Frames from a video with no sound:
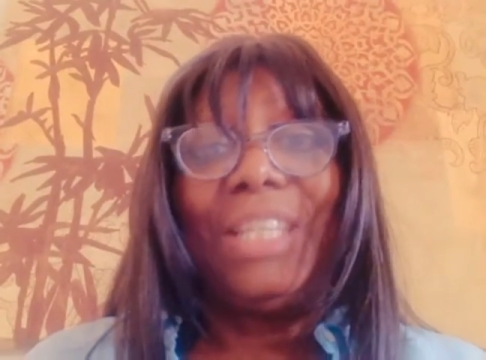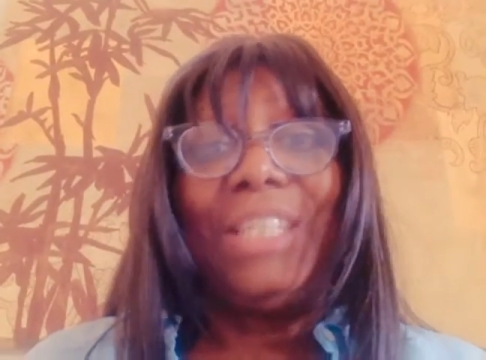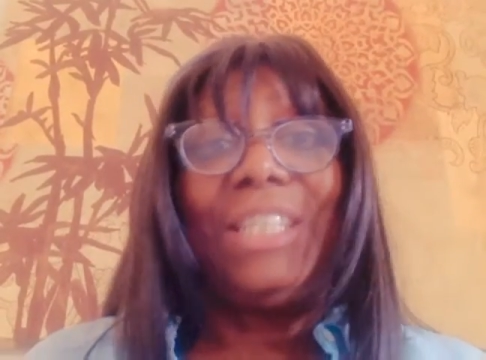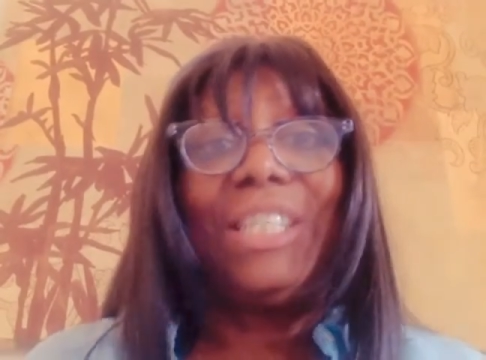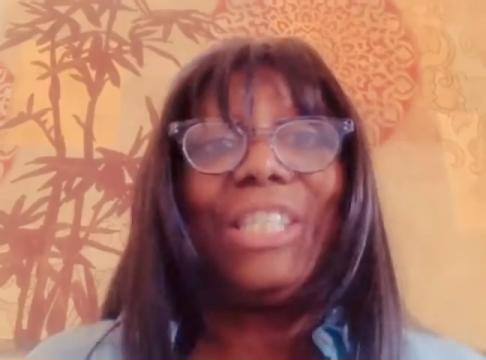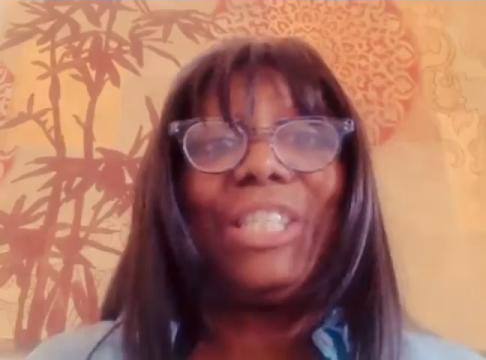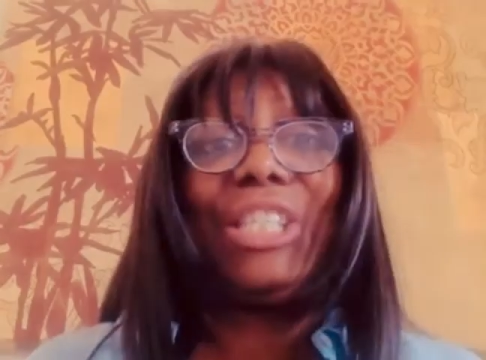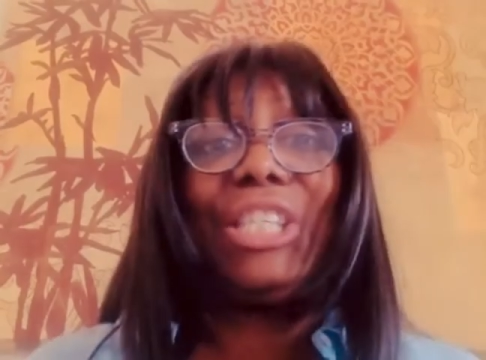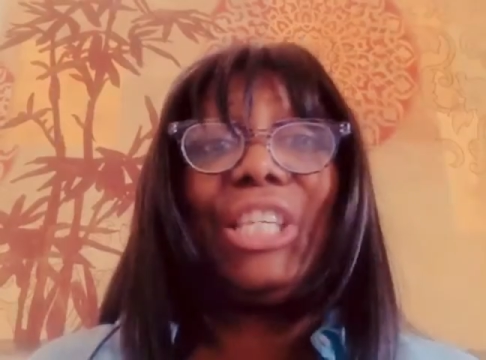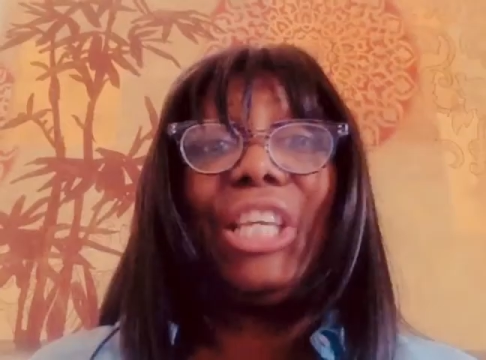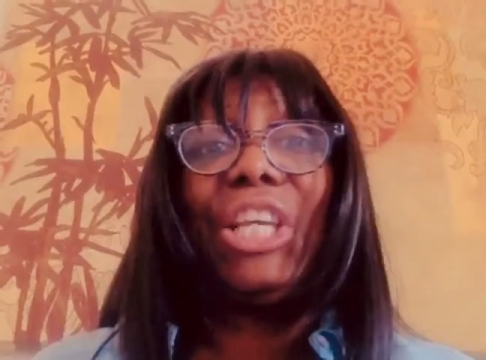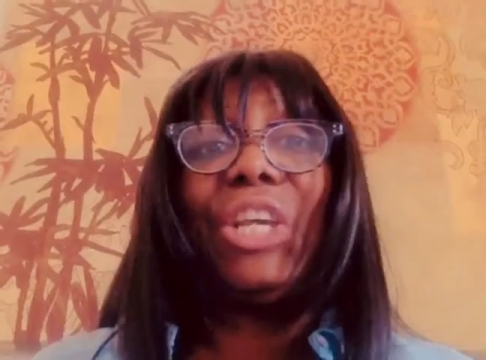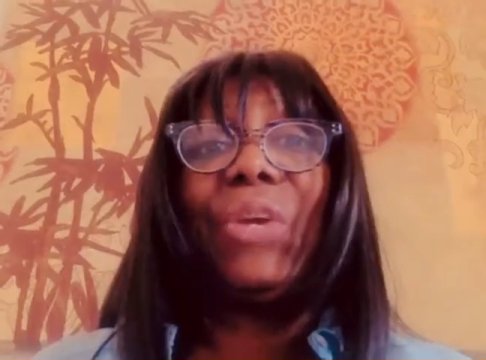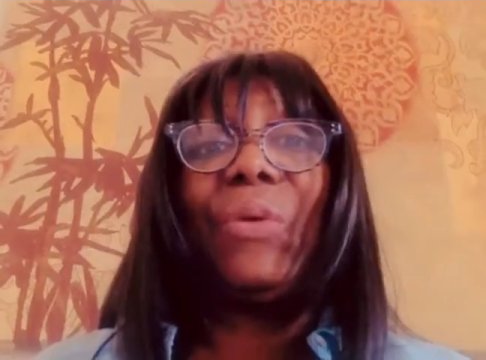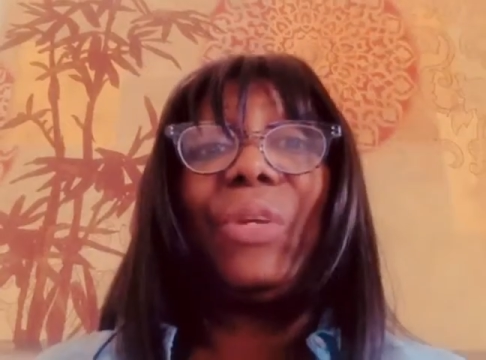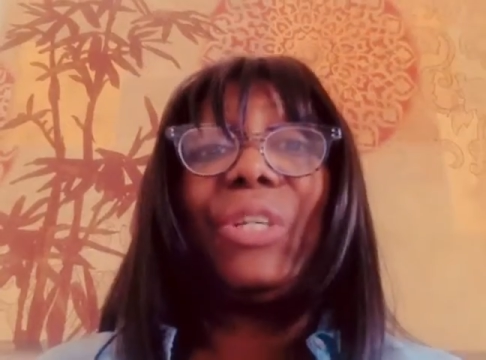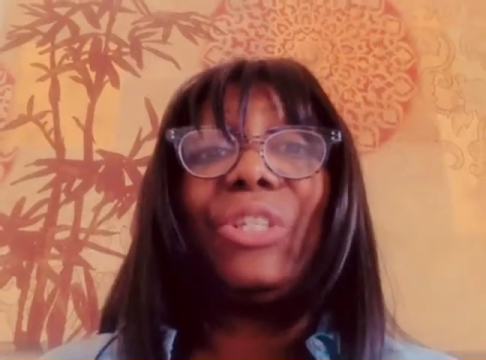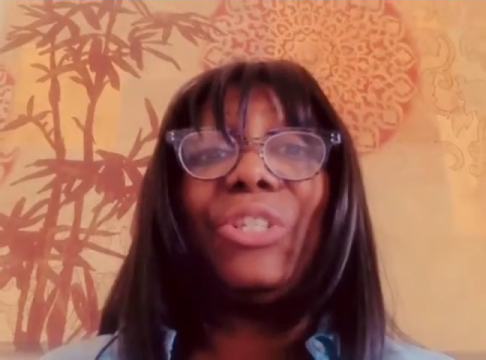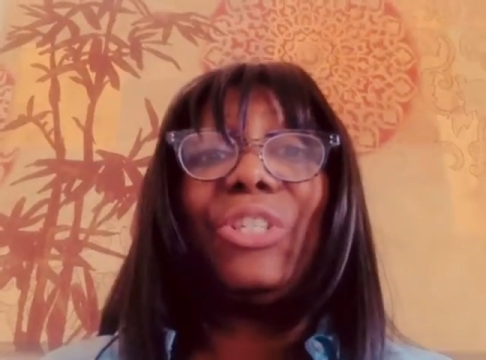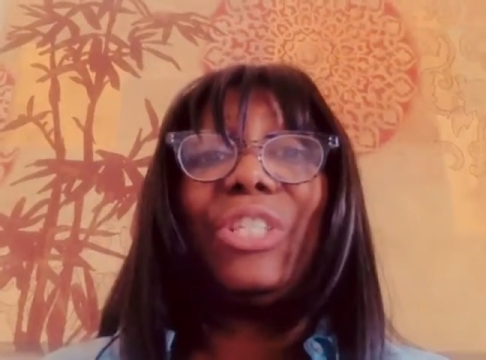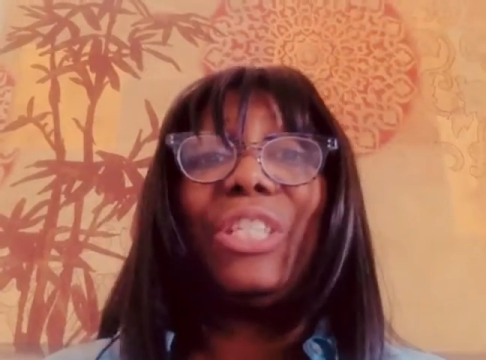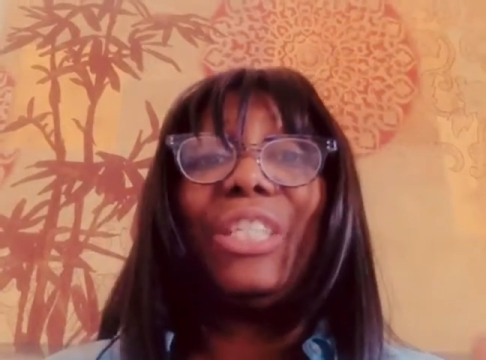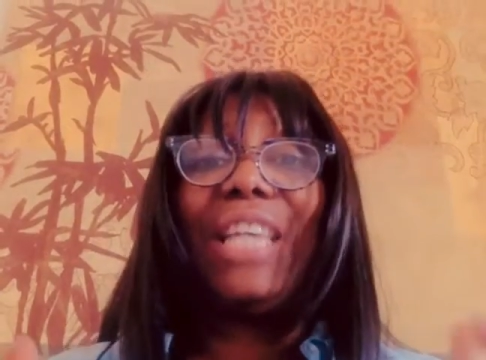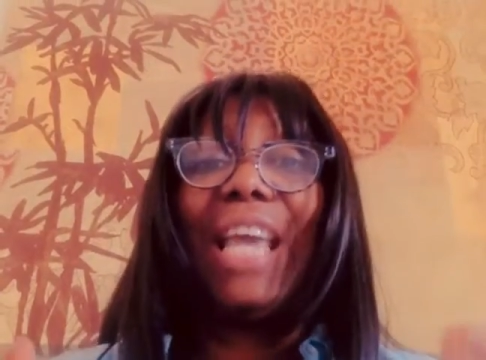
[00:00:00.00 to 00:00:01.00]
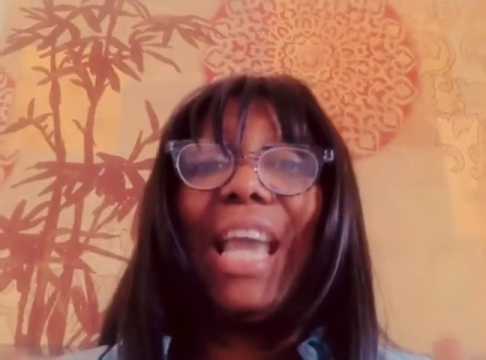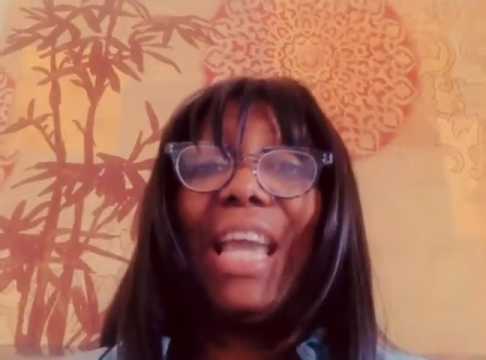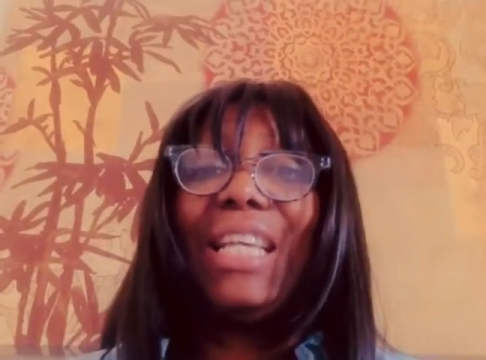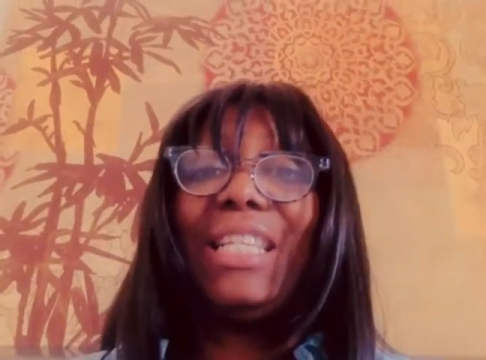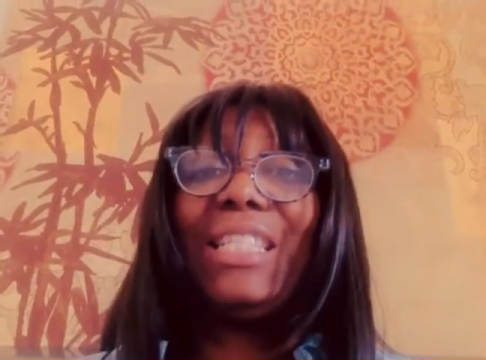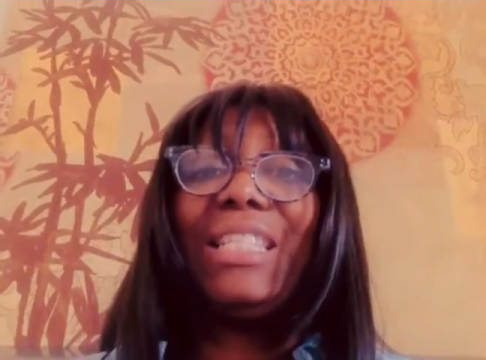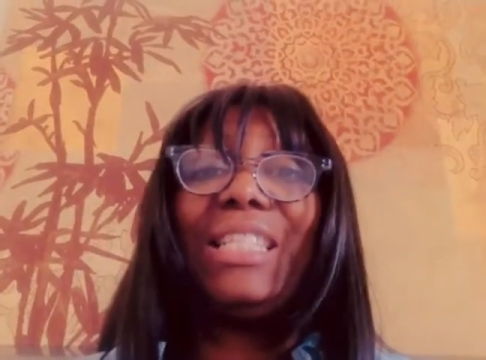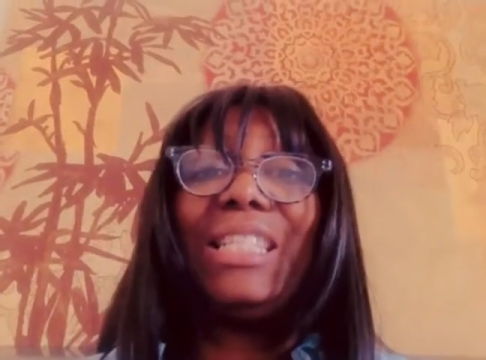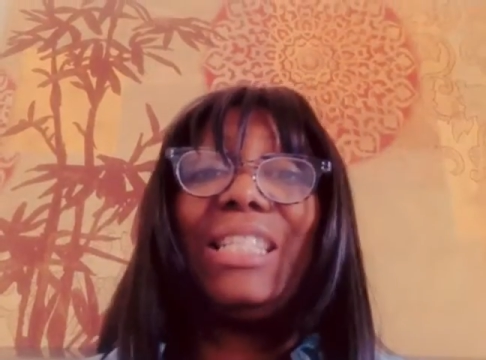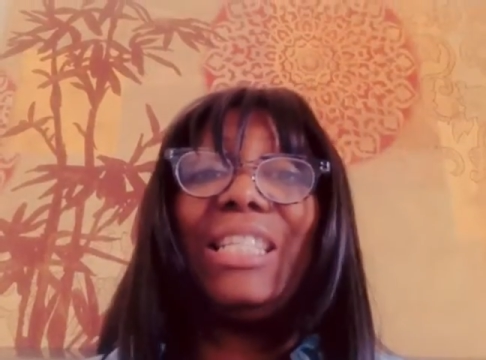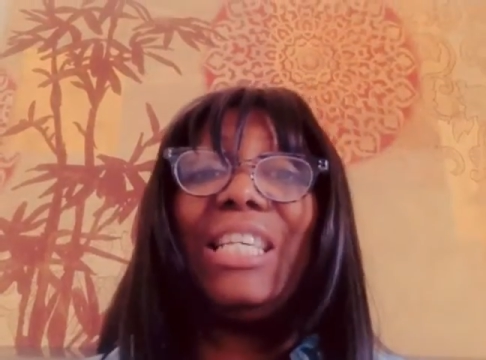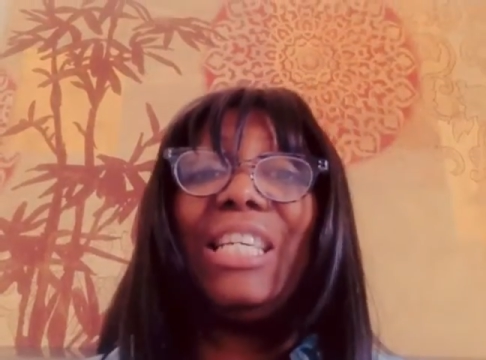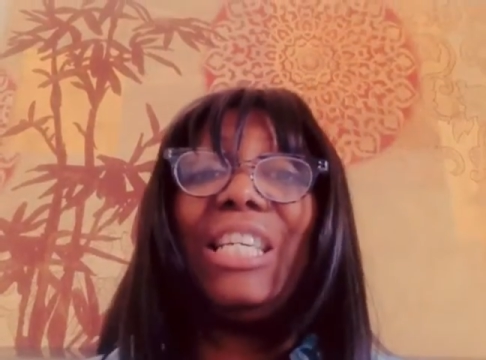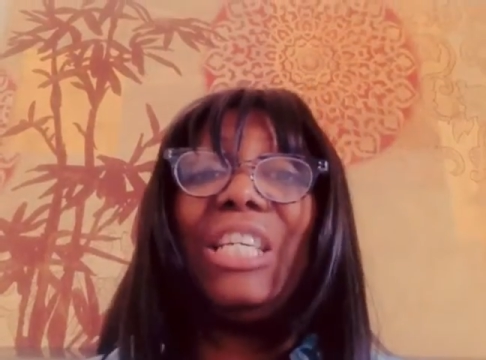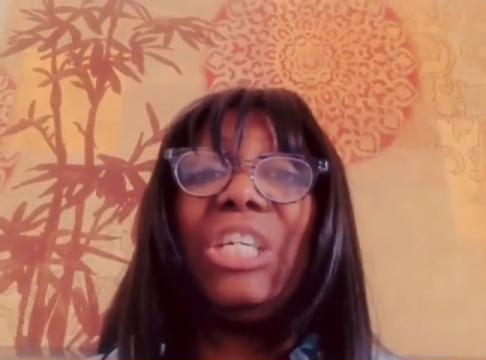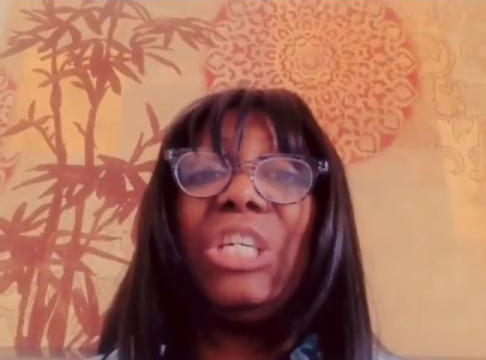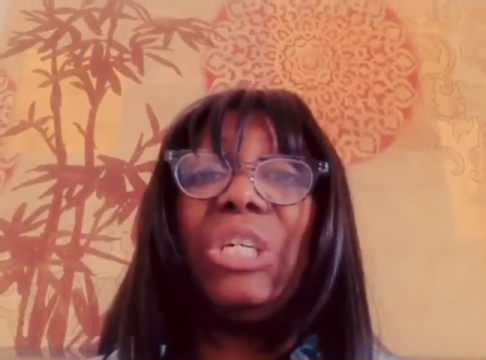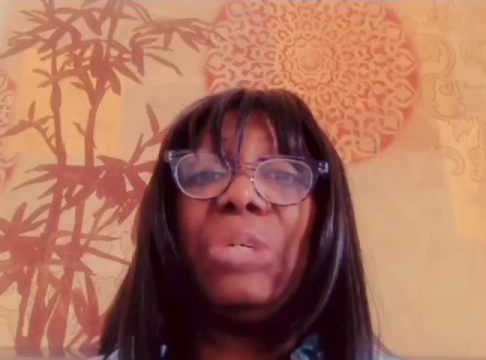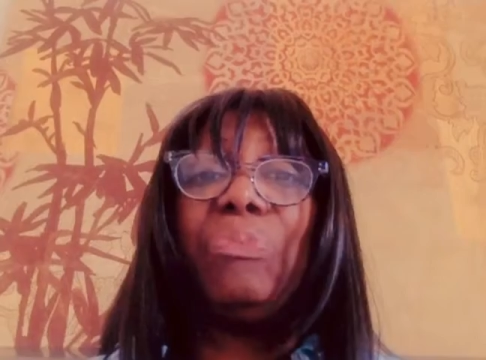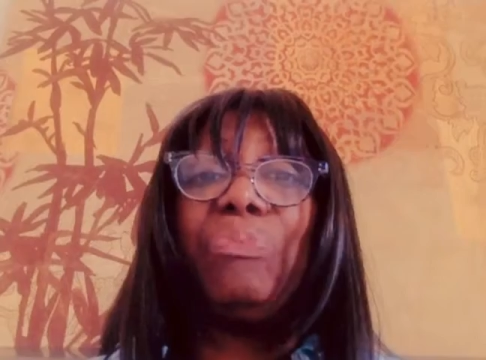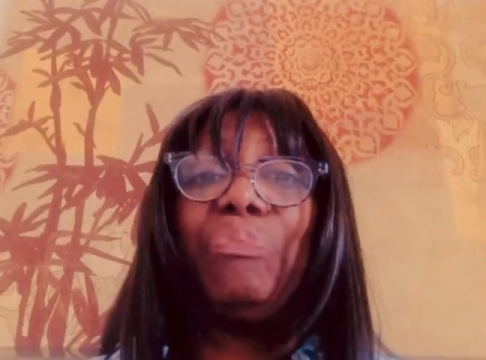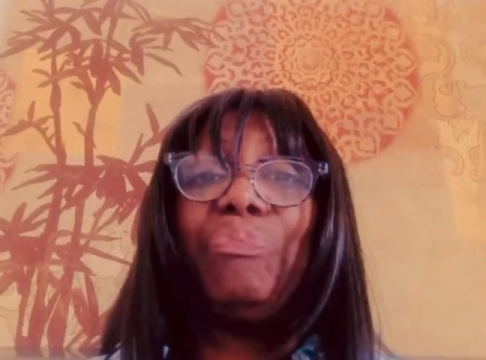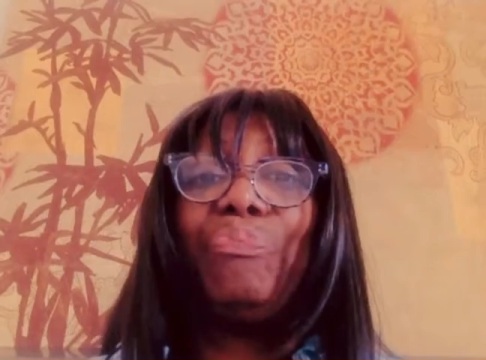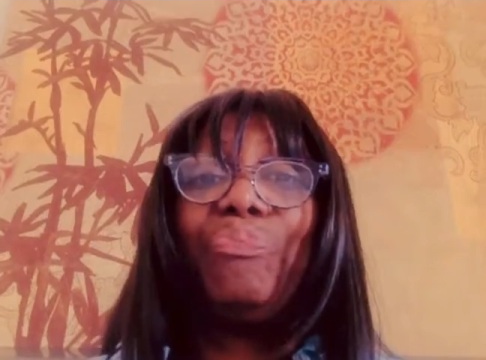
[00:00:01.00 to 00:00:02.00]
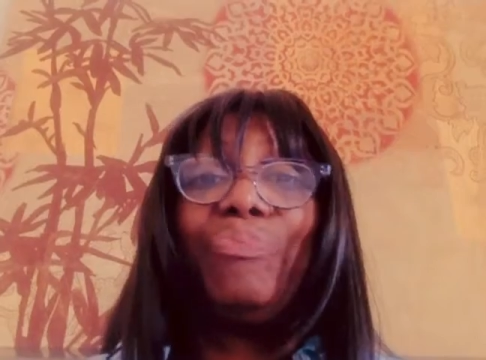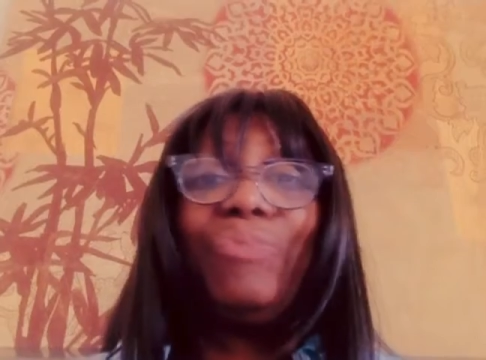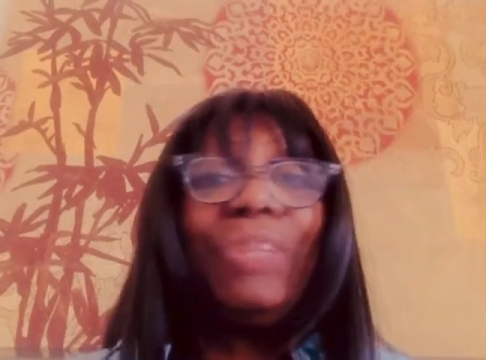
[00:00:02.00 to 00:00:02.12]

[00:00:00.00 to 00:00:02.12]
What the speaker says: The secret to tasting Him